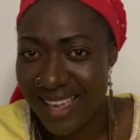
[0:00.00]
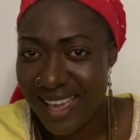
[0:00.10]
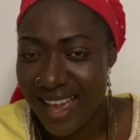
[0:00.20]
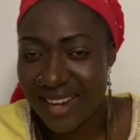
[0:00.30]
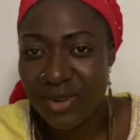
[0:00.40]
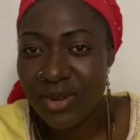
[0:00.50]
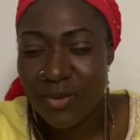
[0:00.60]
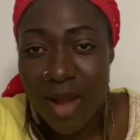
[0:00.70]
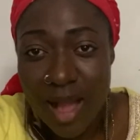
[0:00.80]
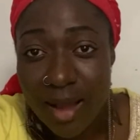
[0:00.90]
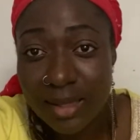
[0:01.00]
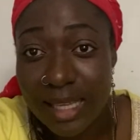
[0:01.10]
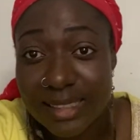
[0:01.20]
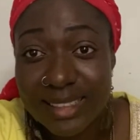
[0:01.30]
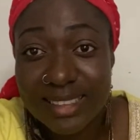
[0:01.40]
I don't, wow,
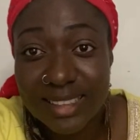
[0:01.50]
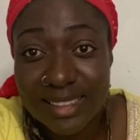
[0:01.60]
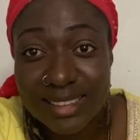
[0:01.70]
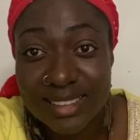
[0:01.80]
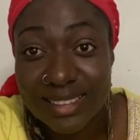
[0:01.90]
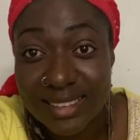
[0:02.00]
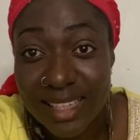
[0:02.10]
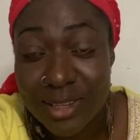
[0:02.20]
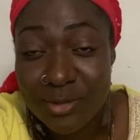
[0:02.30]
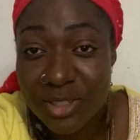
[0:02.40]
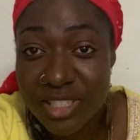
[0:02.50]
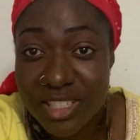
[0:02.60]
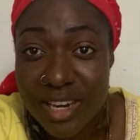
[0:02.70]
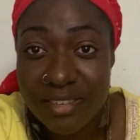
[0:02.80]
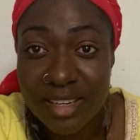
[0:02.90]
that's interesting. Thank you for
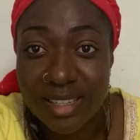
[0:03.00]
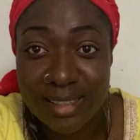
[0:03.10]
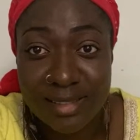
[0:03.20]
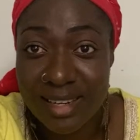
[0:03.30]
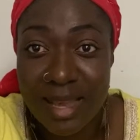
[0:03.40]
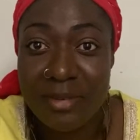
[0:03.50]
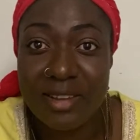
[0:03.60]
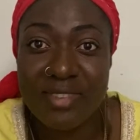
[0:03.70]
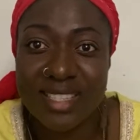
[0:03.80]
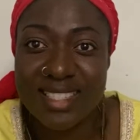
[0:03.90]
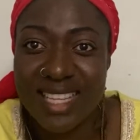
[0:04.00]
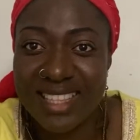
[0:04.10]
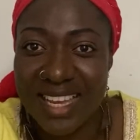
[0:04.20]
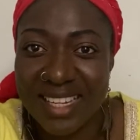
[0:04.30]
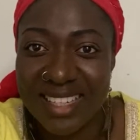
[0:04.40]
sharing. Really, I'm really
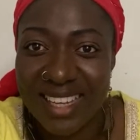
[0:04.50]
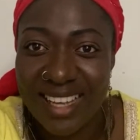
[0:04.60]
fascinated.